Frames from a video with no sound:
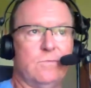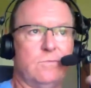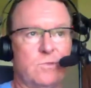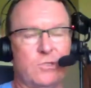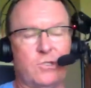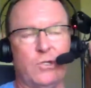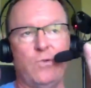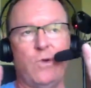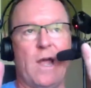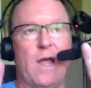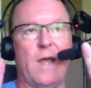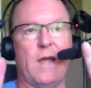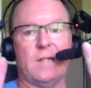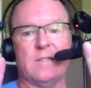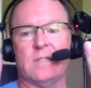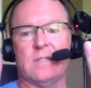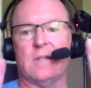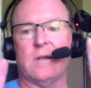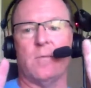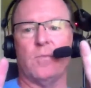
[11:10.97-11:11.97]
two hands
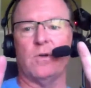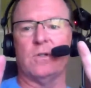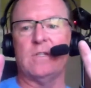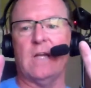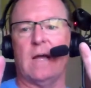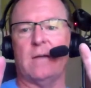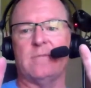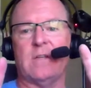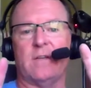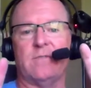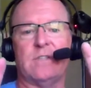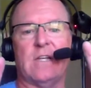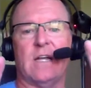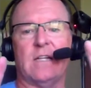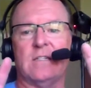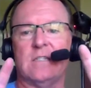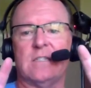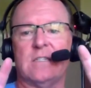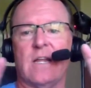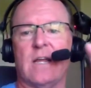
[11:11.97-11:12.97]
the number of times I've sat
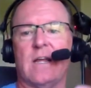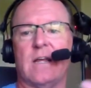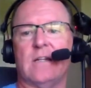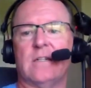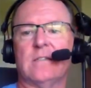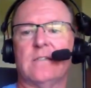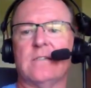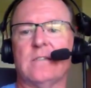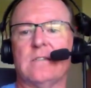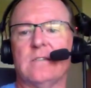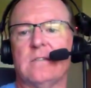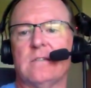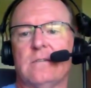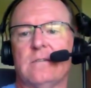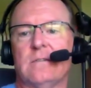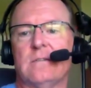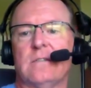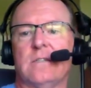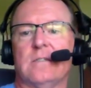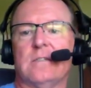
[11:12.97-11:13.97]
in the stands
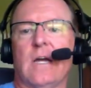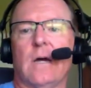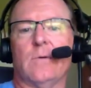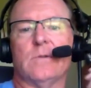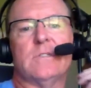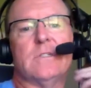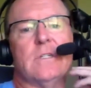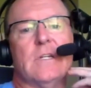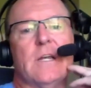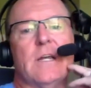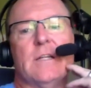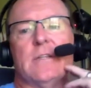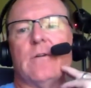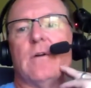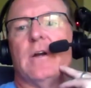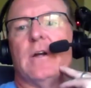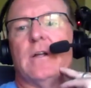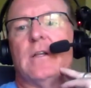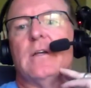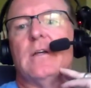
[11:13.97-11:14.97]
since I was in the 8th
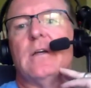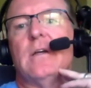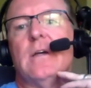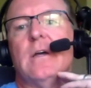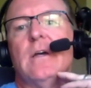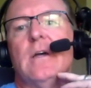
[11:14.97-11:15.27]
grade.